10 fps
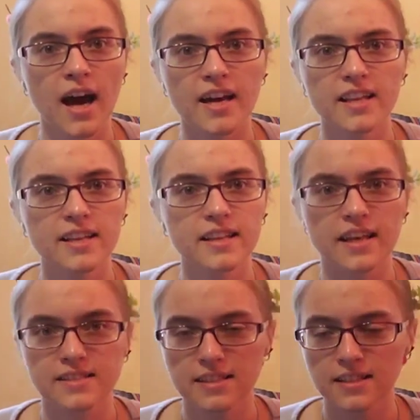I didn't
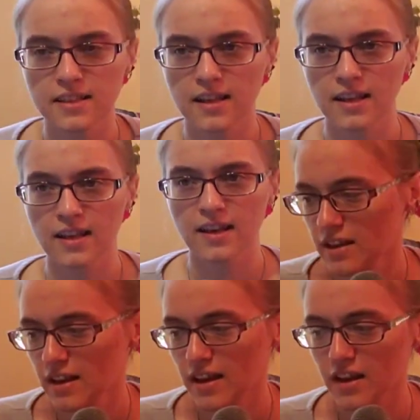guess it.
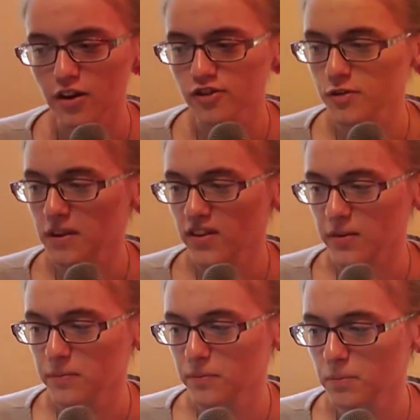It occurs to me
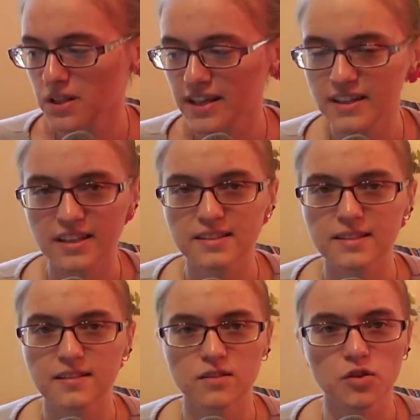that Blake
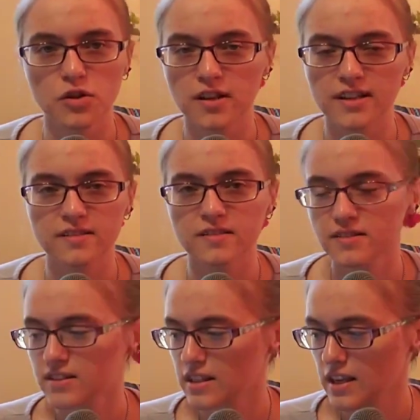isn't good at
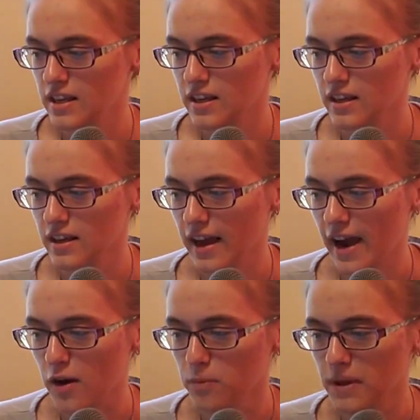seeing
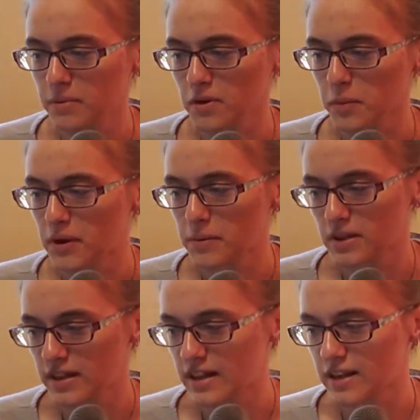how people are
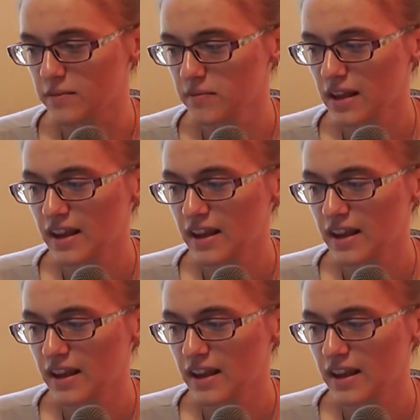manipulating him.